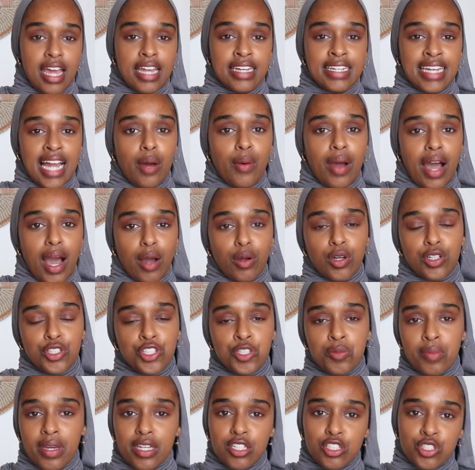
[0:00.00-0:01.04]
Now, how can
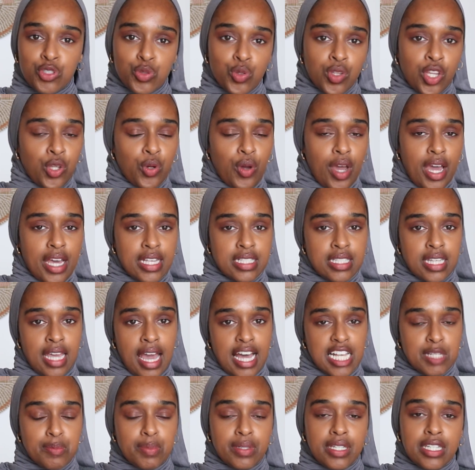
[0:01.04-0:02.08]
you make sure that your essay
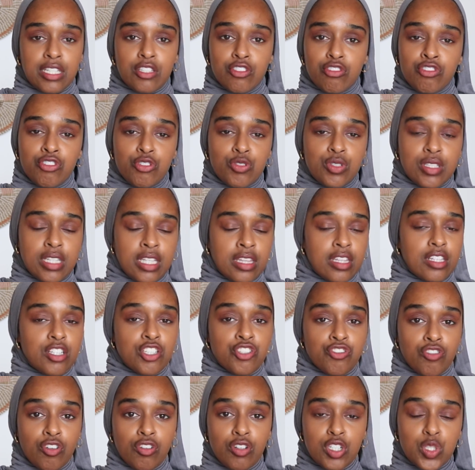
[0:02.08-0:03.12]
has been introduced in the
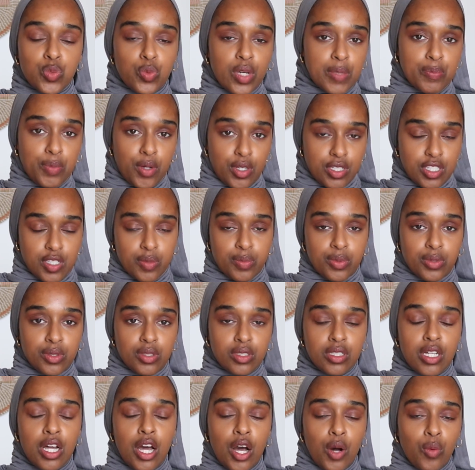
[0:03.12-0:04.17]
strongest way
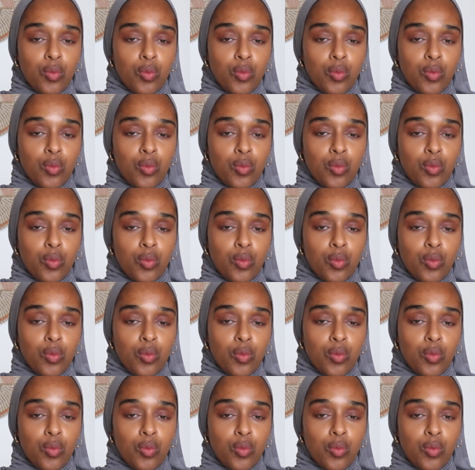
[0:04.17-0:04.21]
possible?